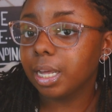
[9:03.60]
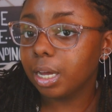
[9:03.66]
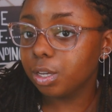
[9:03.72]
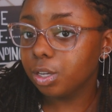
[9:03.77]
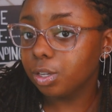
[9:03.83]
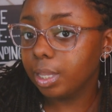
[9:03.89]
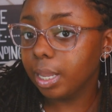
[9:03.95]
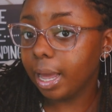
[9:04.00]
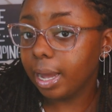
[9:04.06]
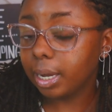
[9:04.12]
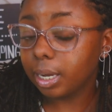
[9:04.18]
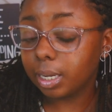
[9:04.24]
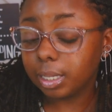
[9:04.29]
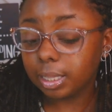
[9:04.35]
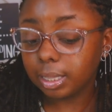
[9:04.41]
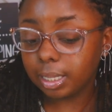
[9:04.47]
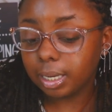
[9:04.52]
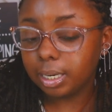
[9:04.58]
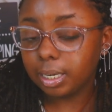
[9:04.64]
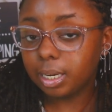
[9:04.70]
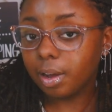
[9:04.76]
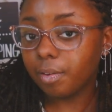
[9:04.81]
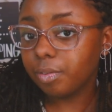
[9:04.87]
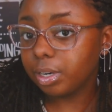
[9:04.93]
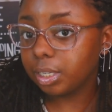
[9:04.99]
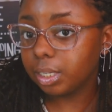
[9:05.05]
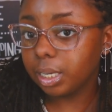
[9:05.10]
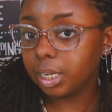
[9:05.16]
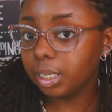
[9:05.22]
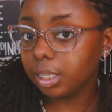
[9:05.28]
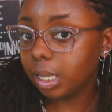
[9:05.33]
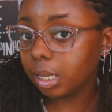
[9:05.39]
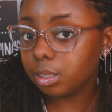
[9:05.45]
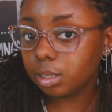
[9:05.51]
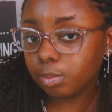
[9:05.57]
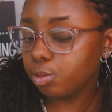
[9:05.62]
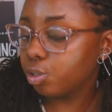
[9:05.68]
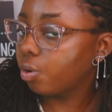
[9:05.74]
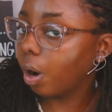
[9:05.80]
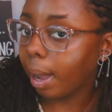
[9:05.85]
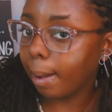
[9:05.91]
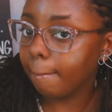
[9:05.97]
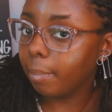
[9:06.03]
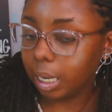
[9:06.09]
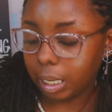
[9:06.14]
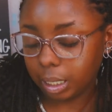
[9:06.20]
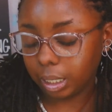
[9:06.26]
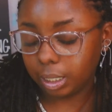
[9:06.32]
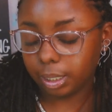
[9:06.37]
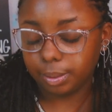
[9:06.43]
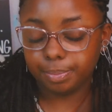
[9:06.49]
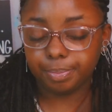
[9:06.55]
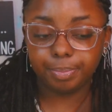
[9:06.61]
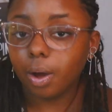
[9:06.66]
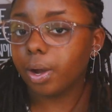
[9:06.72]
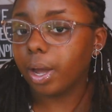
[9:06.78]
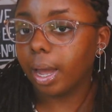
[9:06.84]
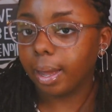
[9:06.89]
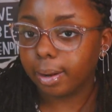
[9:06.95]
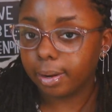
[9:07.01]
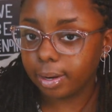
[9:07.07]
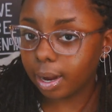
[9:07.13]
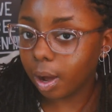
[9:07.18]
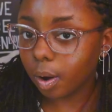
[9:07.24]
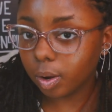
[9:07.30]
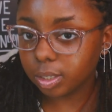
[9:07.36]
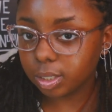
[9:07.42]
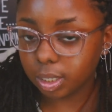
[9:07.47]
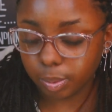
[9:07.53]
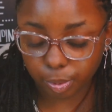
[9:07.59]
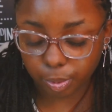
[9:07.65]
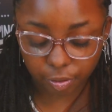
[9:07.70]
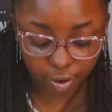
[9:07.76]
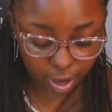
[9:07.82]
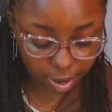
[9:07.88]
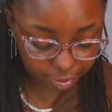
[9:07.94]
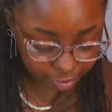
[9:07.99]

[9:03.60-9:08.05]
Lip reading: that you'd like, then definitely hit that subscribe button. Okay, now on to number 5.